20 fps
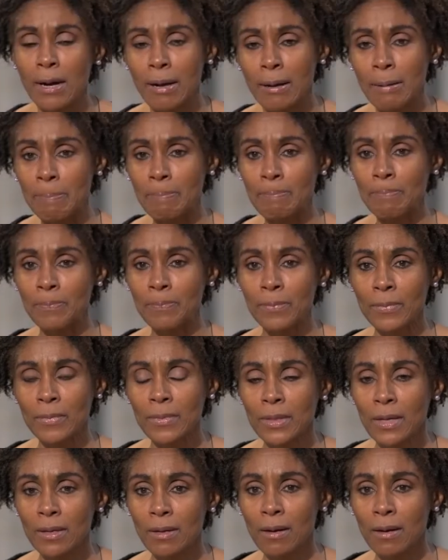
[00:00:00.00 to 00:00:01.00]
um,
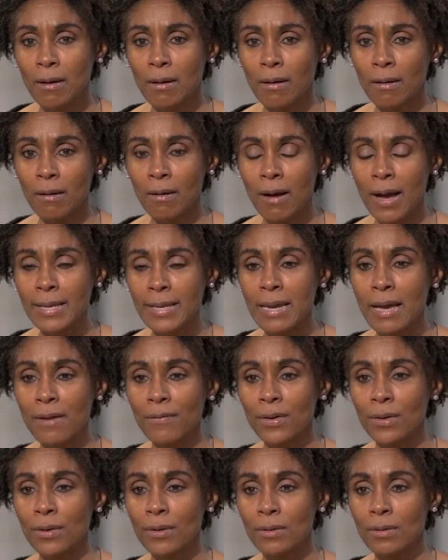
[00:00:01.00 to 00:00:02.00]
uh, I
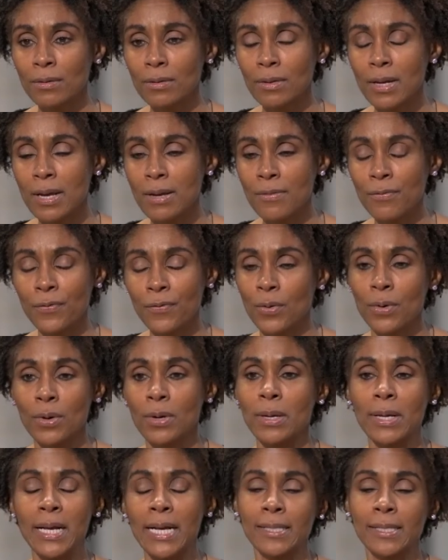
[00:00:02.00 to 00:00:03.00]
never
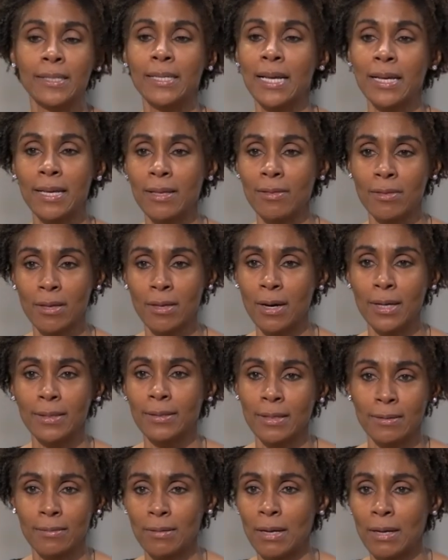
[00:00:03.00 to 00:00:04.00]
for a second thought
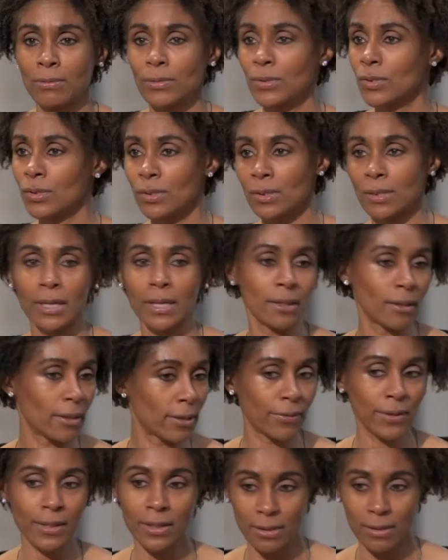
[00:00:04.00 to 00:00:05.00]
that I would just like
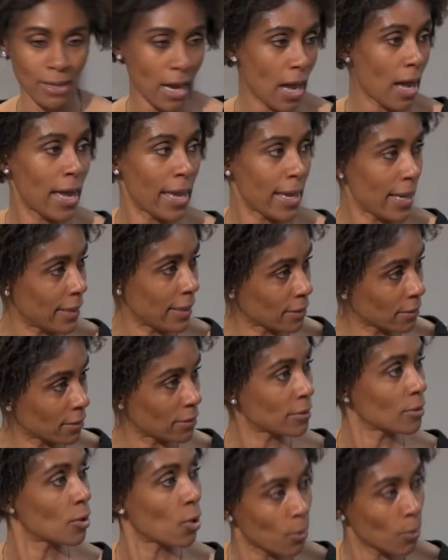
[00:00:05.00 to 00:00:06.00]
live and die at
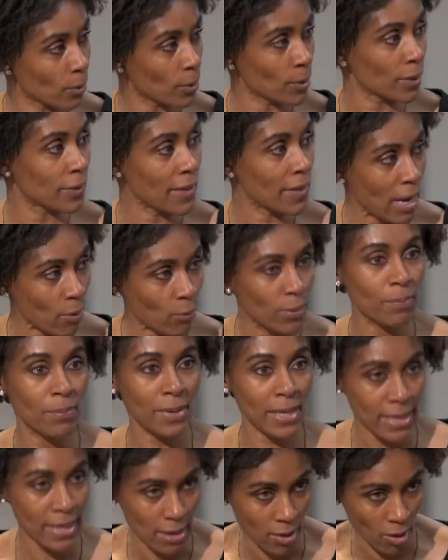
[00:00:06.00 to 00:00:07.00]
Global, and yeah. that would
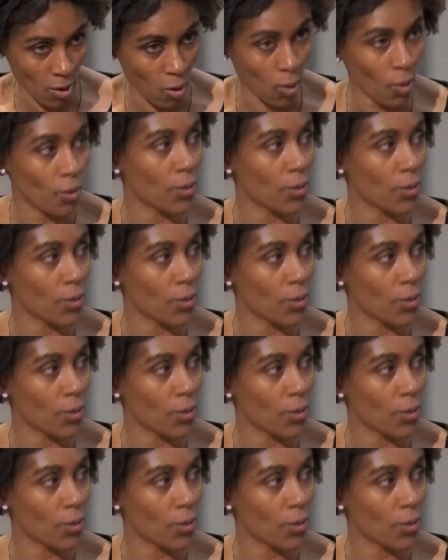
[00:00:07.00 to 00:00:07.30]
be all